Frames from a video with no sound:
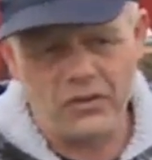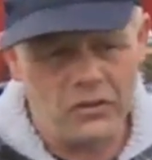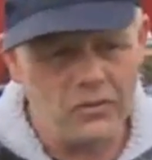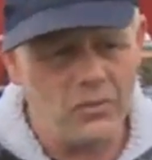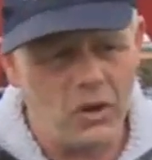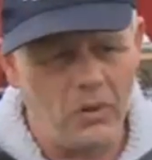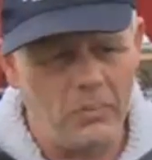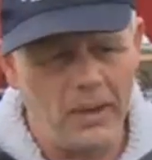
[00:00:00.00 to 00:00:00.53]
to
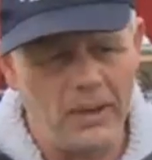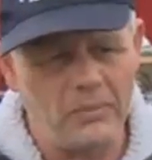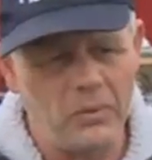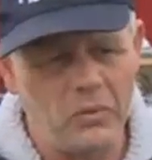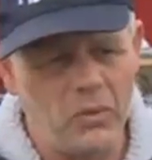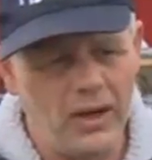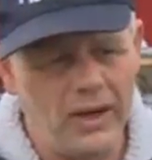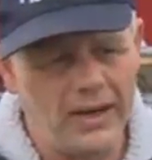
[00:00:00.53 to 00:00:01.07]
do more
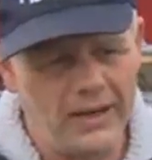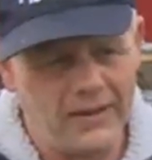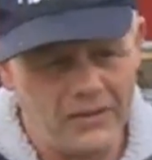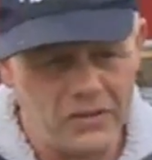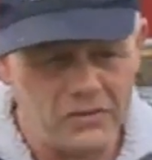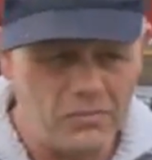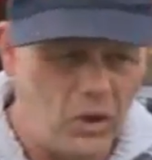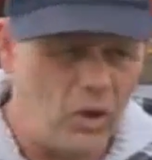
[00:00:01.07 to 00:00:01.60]
paperwork
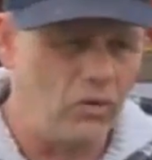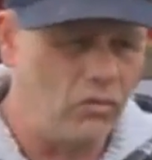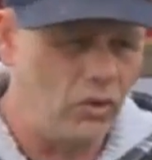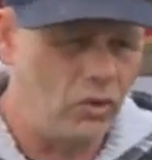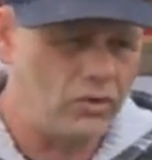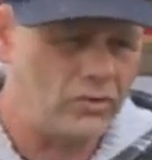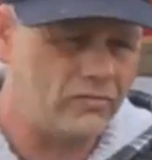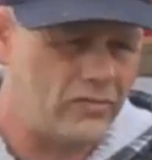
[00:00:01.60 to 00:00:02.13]
and there's more
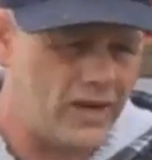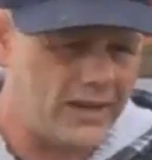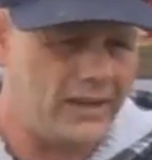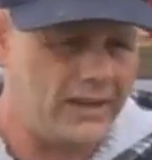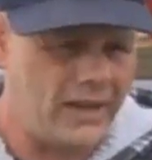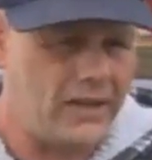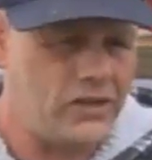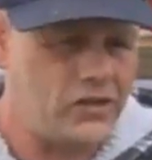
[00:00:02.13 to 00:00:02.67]
rules and
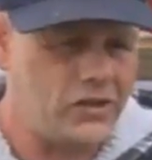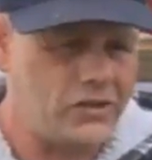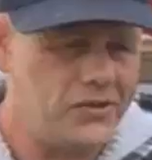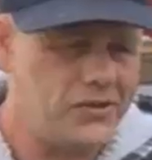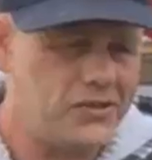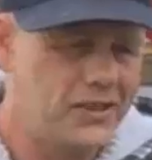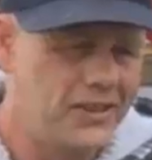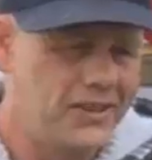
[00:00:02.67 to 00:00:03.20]

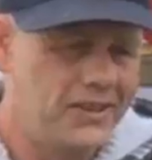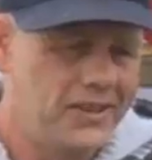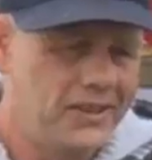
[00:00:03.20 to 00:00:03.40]
regulations,